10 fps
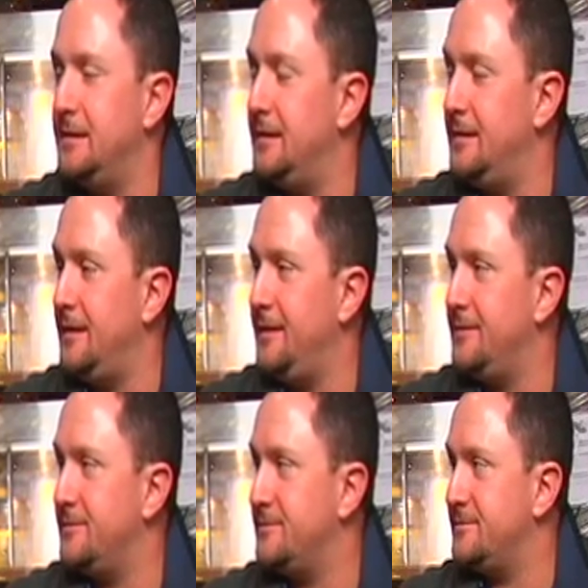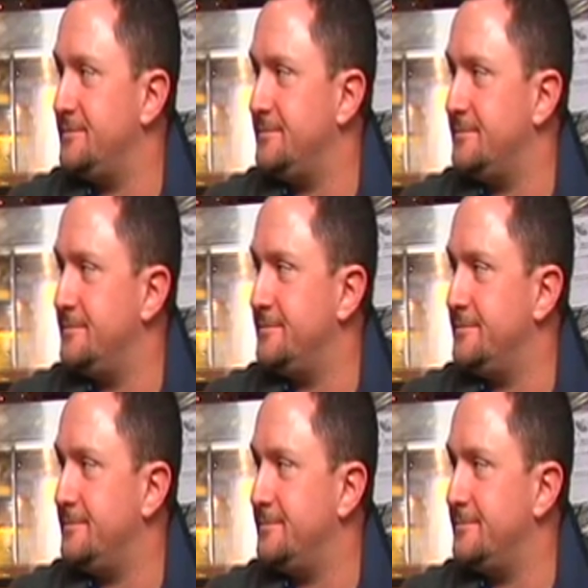
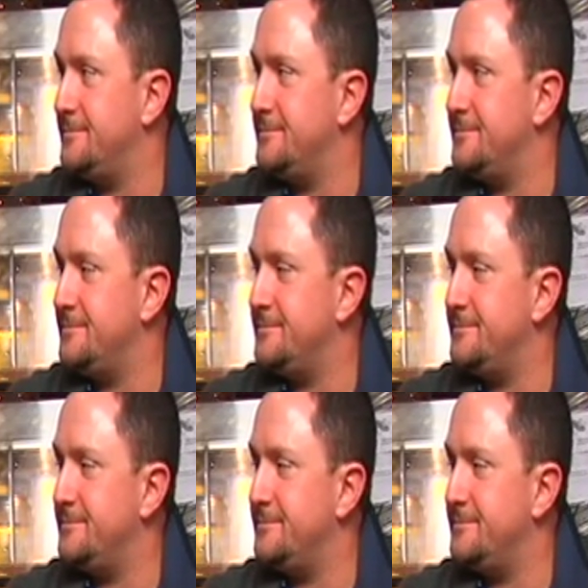This person isn't speaking.